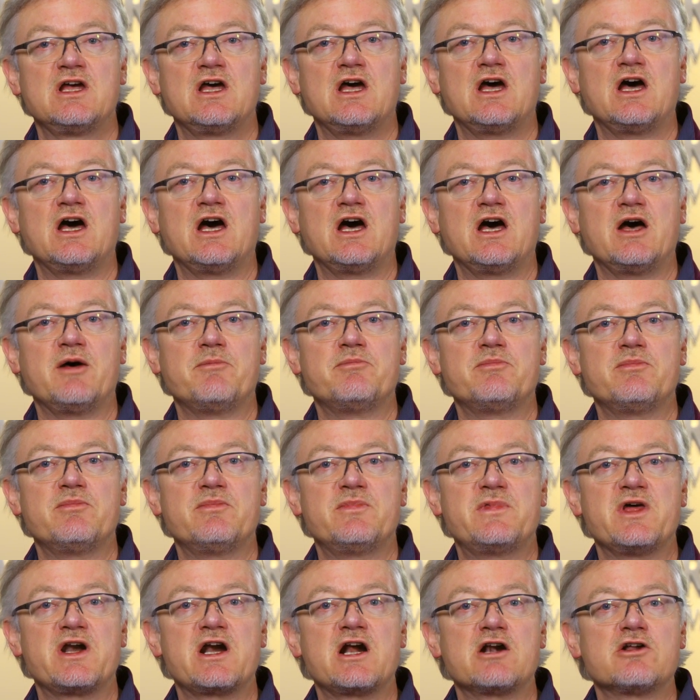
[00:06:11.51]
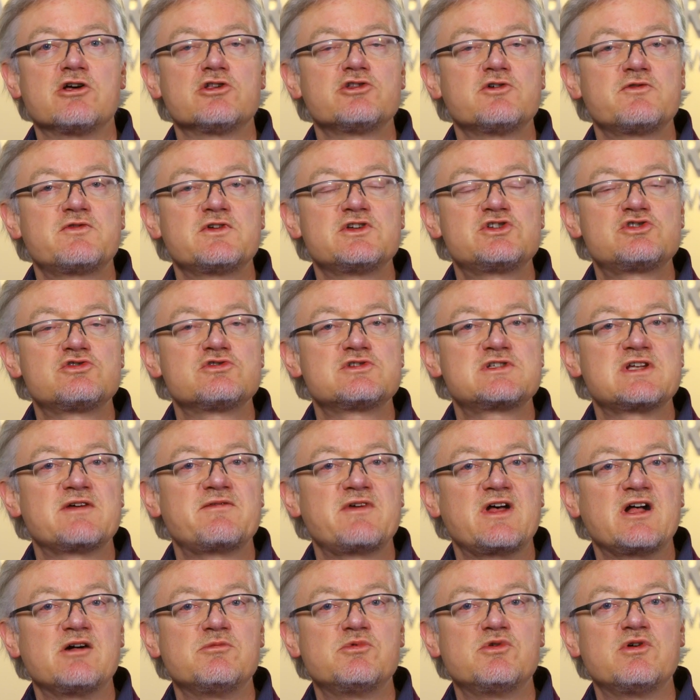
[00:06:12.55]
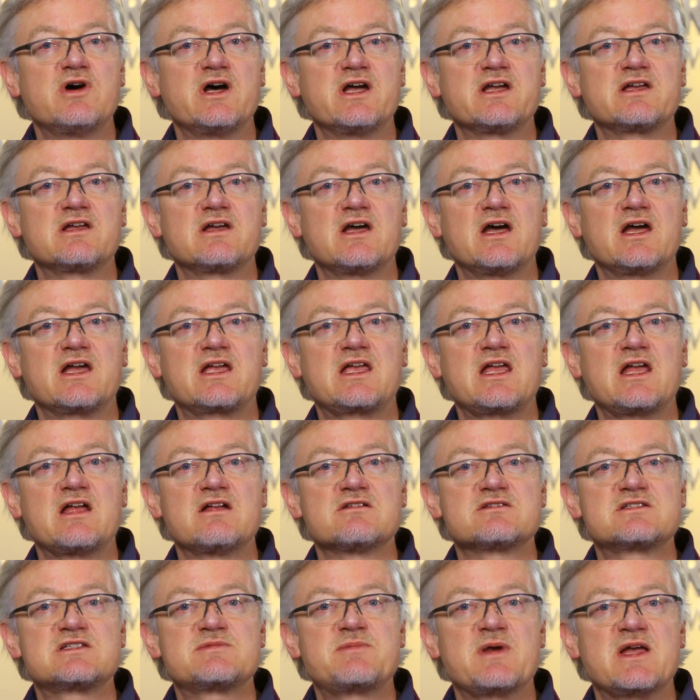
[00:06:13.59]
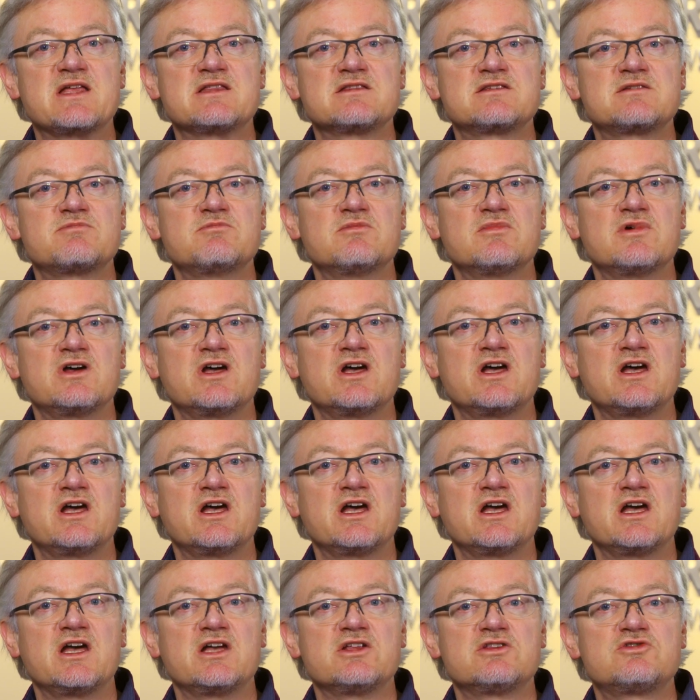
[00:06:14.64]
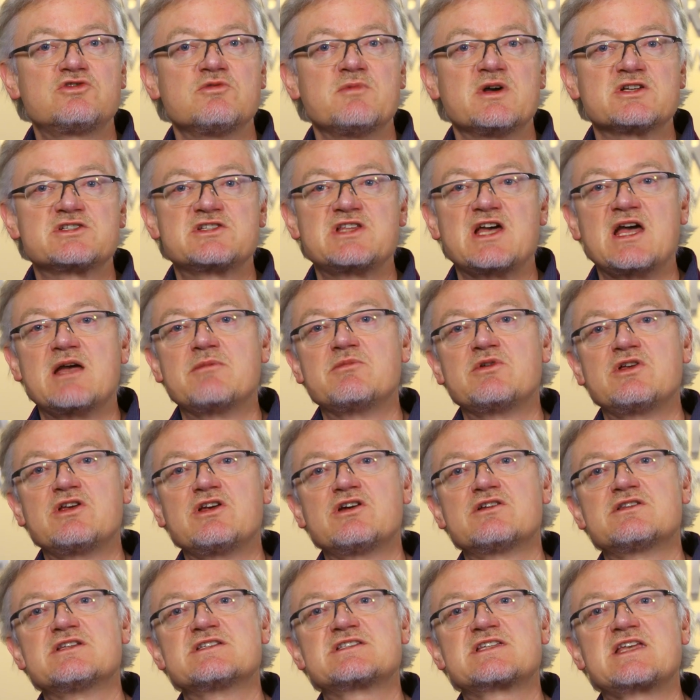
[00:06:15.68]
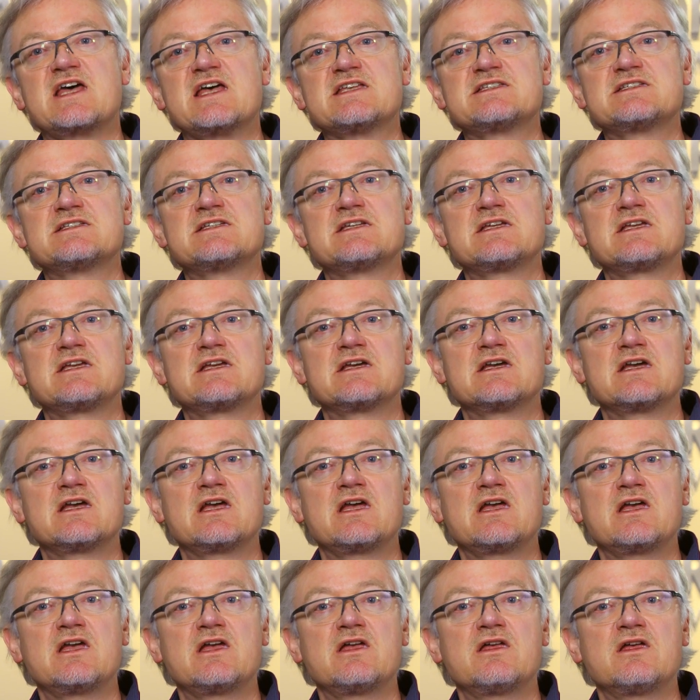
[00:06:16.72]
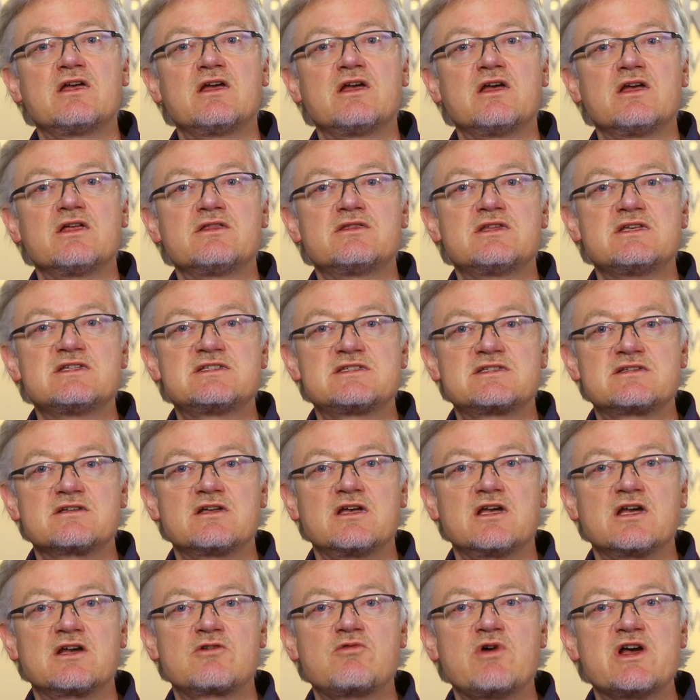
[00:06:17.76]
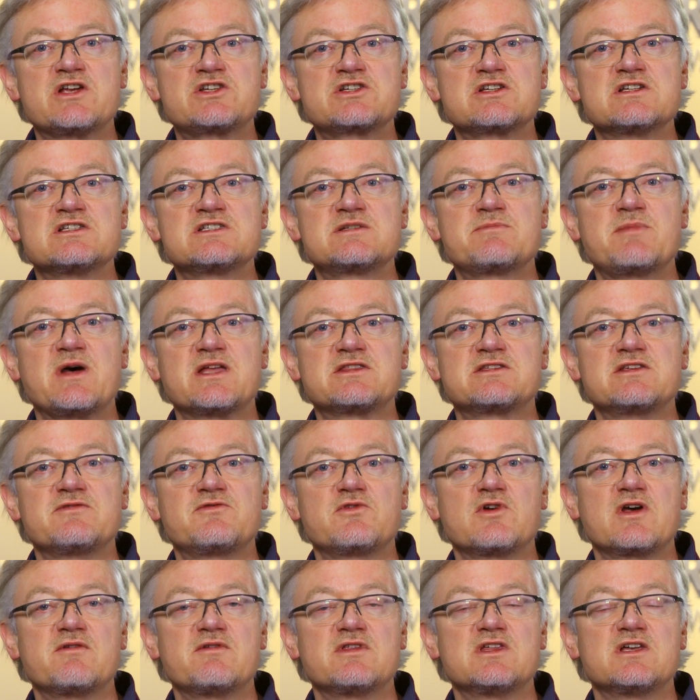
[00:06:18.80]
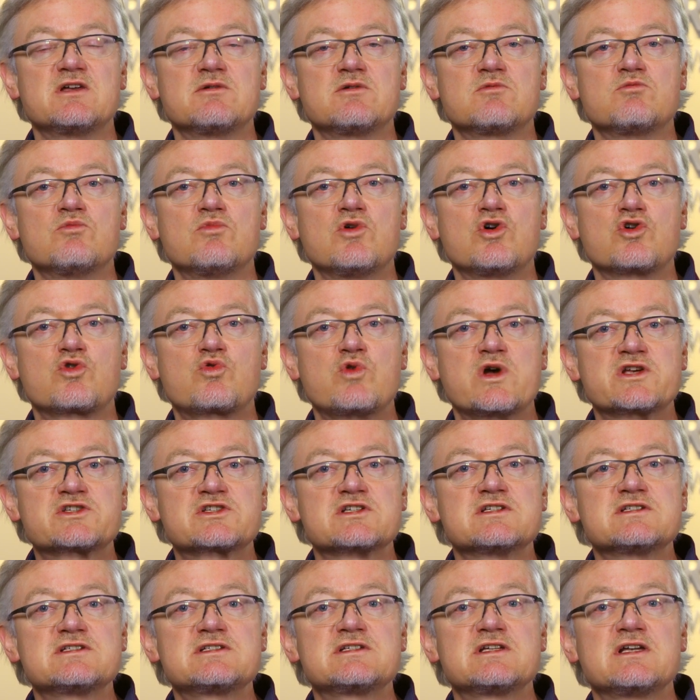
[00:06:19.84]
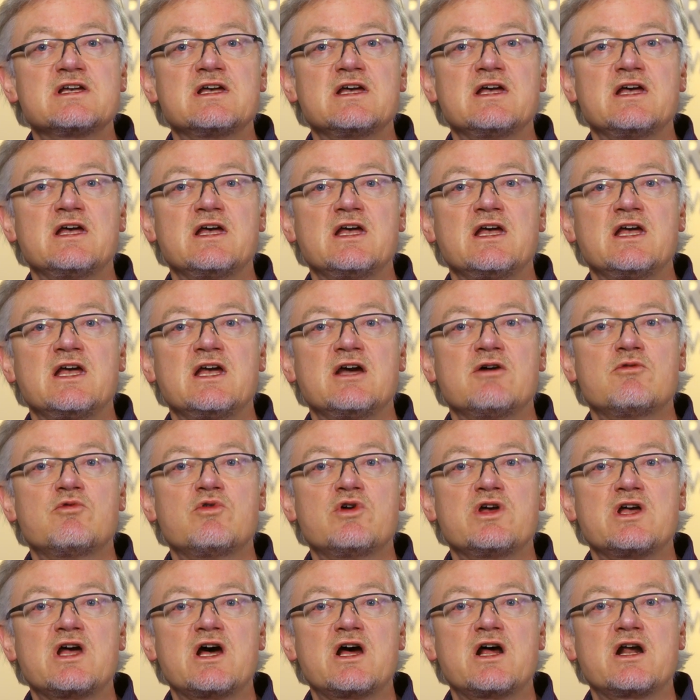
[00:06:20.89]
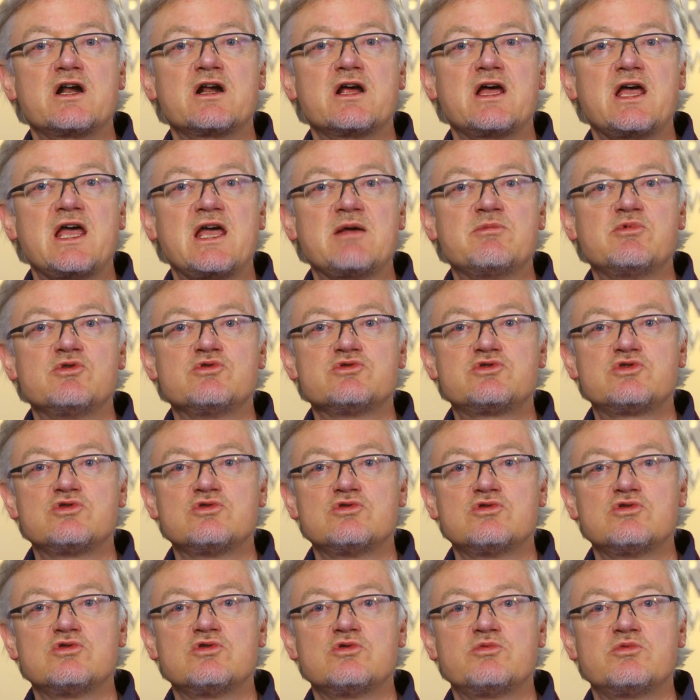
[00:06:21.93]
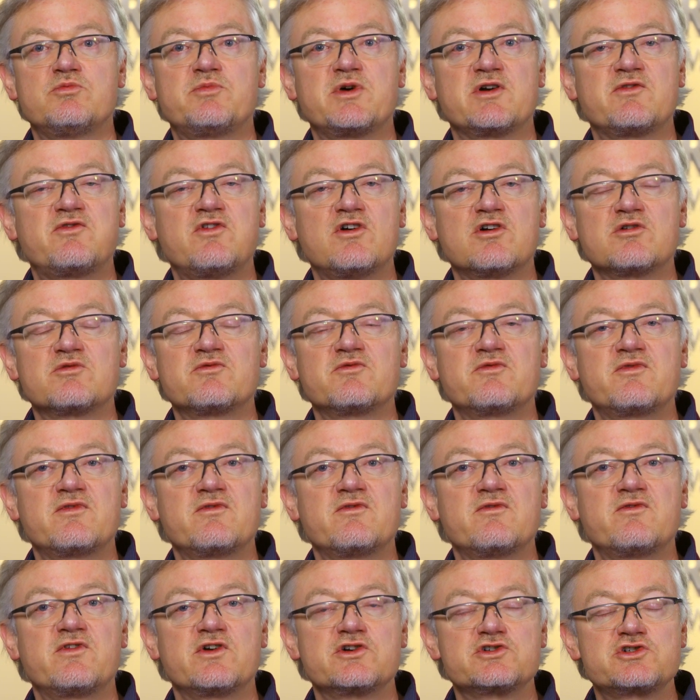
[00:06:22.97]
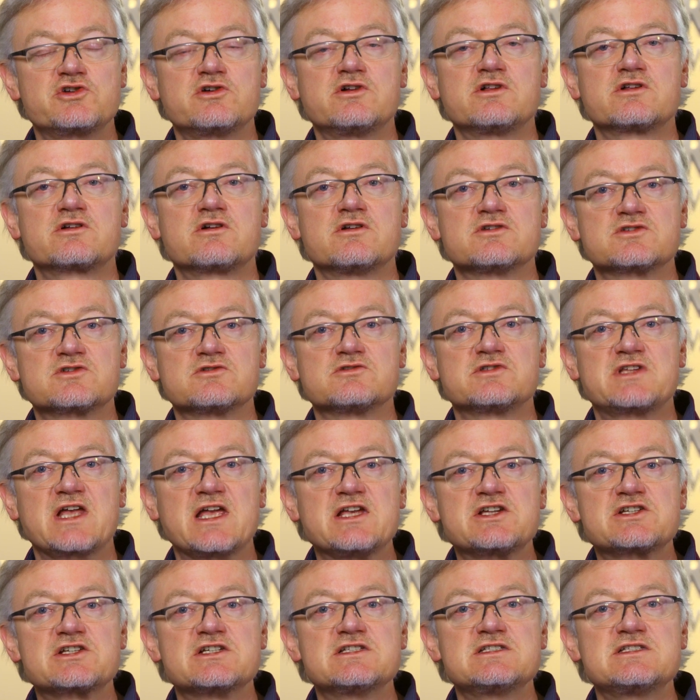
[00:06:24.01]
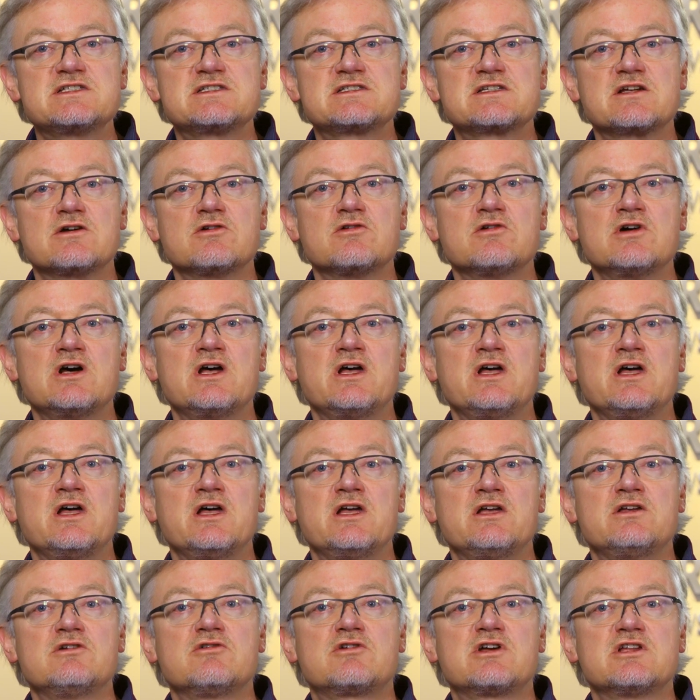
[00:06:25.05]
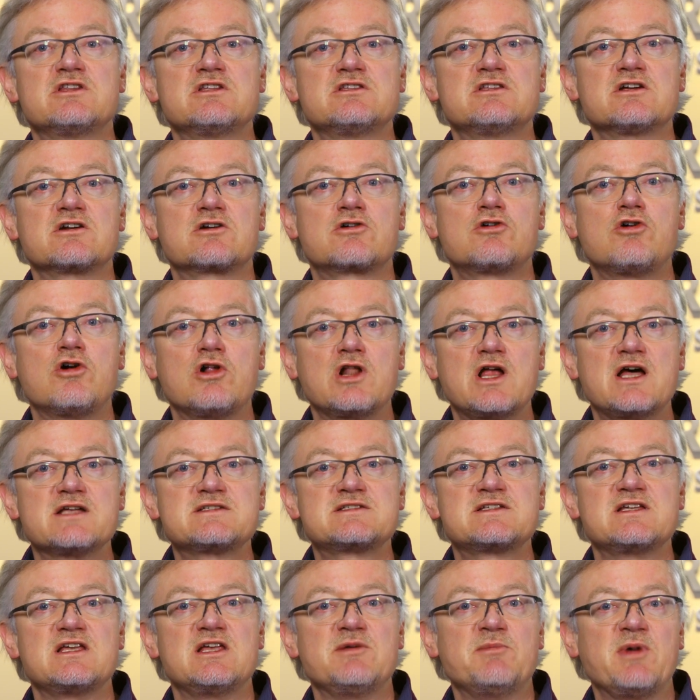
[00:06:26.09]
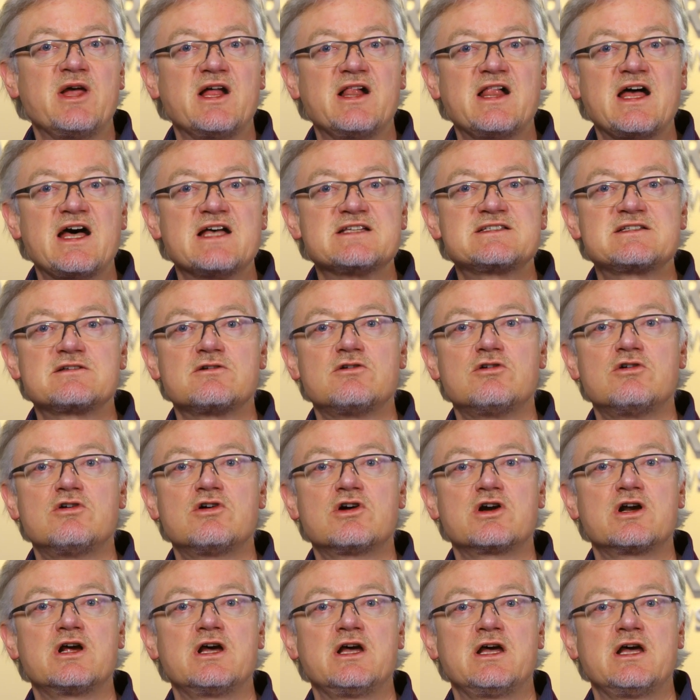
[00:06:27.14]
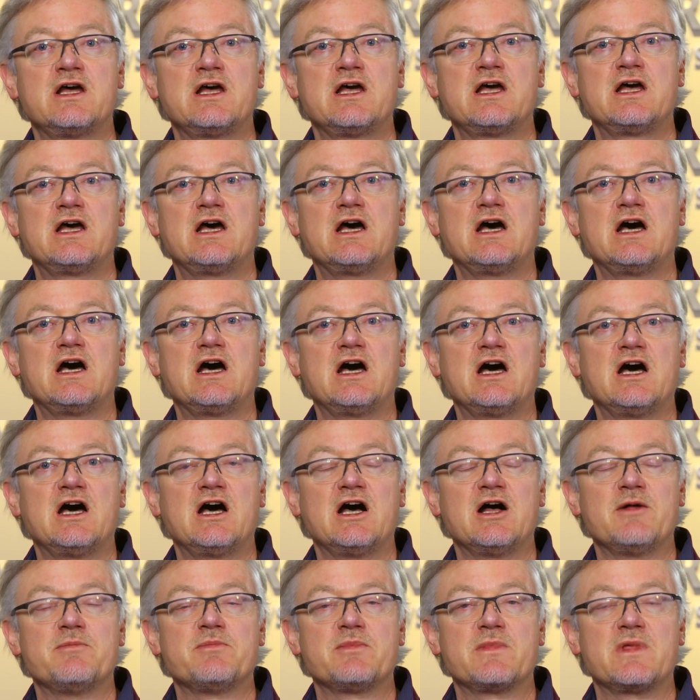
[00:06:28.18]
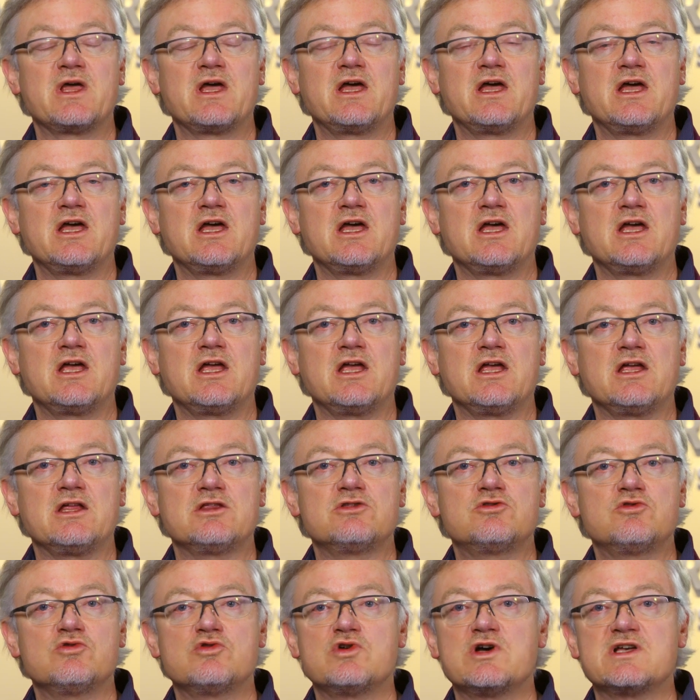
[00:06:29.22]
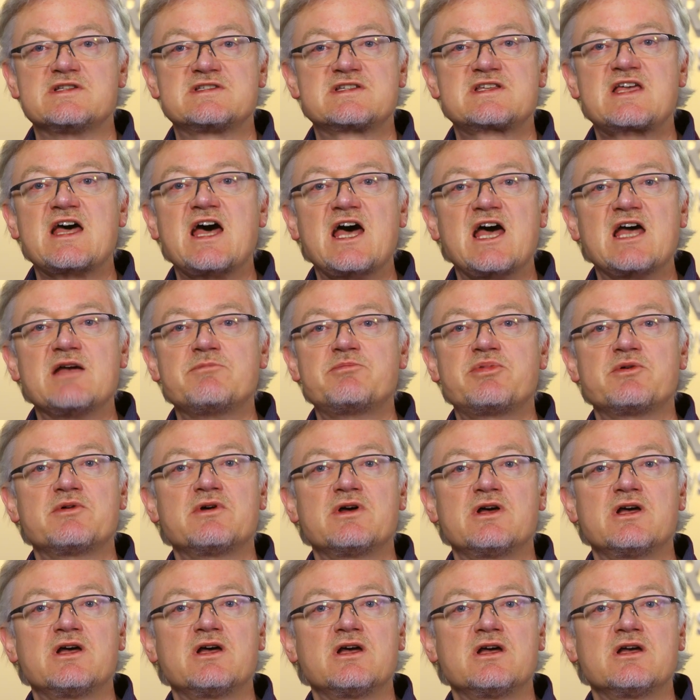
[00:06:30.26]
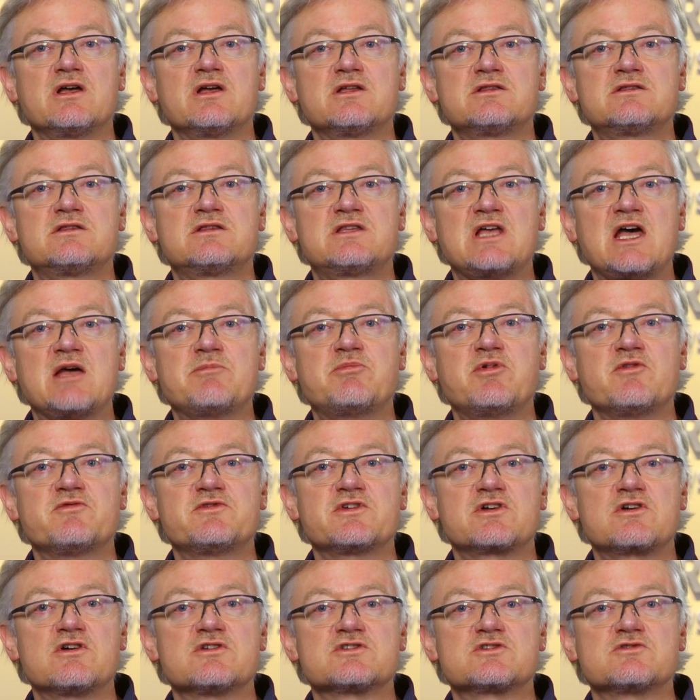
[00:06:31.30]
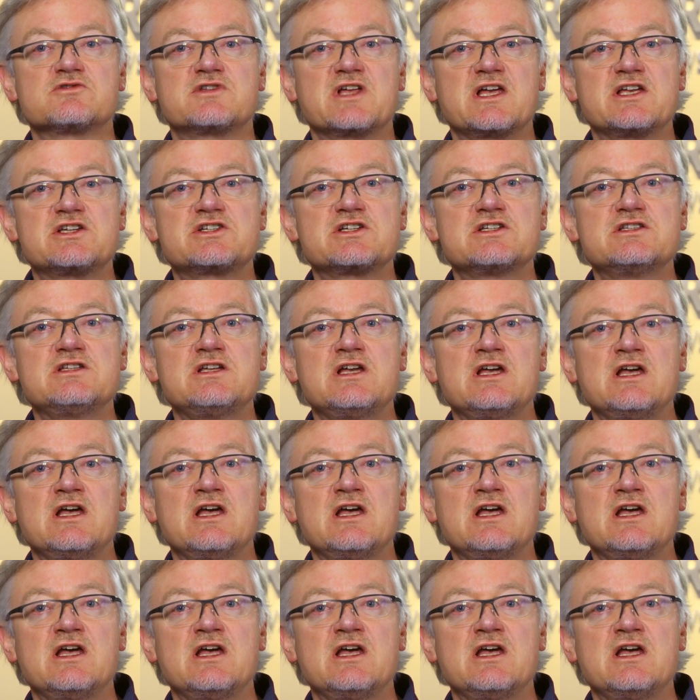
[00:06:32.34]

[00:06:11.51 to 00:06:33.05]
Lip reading: There are a lot of issues available. I cannot spend too much time here discussing these questions, but if you have any more questions, we are able to perform virtual consultations, so you can either call us, email us, or do a Skype type of the consultation.